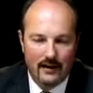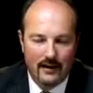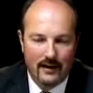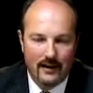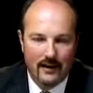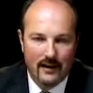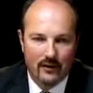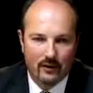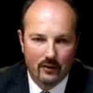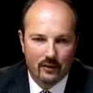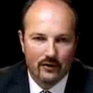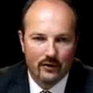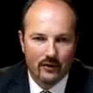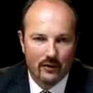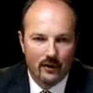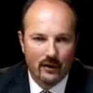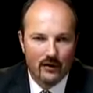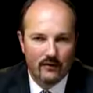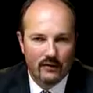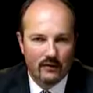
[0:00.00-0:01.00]
and
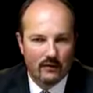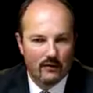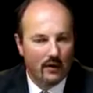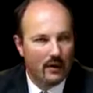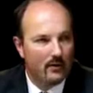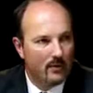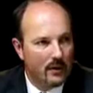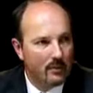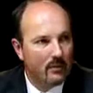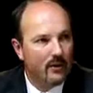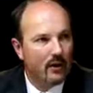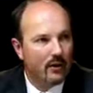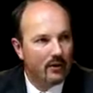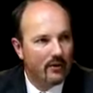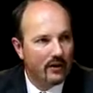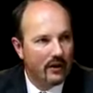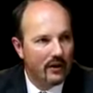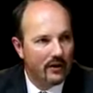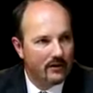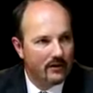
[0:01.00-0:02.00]
also having the right people
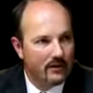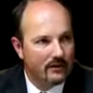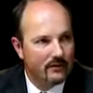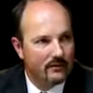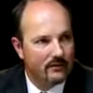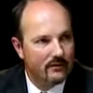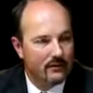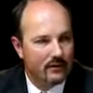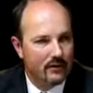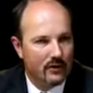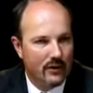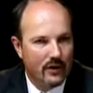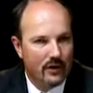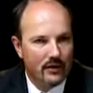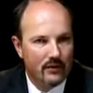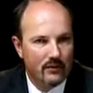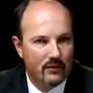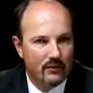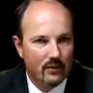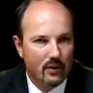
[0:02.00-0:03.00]
contacts So
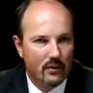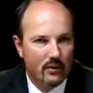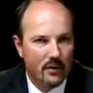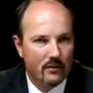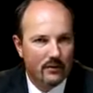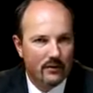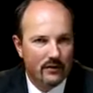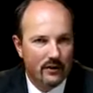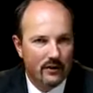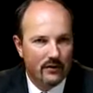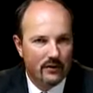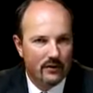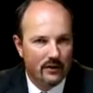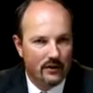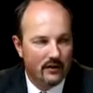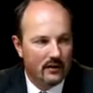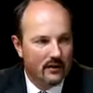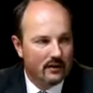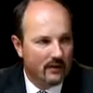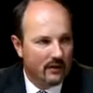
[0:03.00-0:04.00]
Qatar is well represented
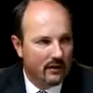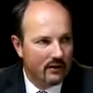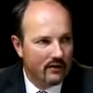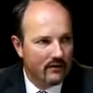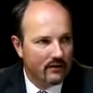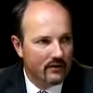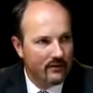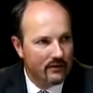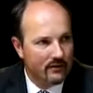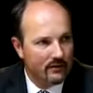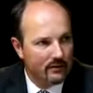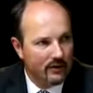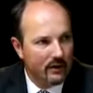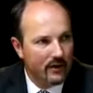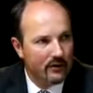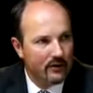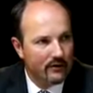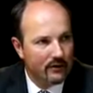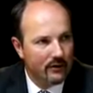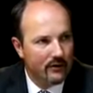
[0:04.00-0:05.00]
in these countries and
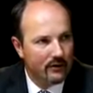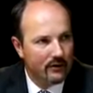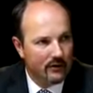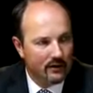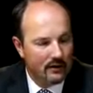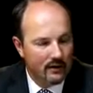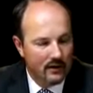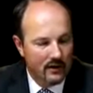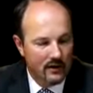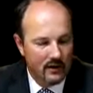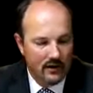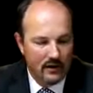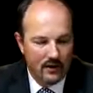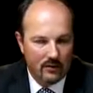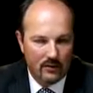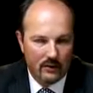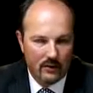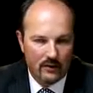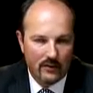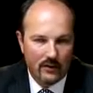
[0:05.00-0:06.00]
vice versa,
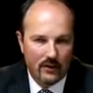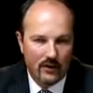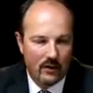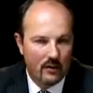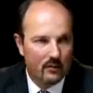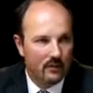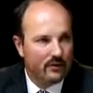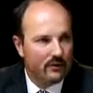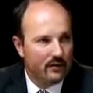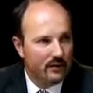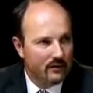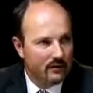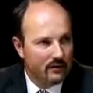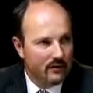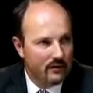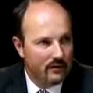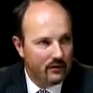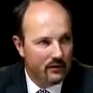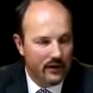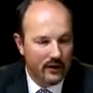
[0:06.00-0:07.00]
with foreign embassies
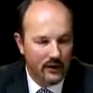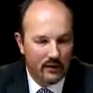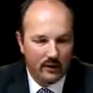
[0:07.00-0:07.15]
and trade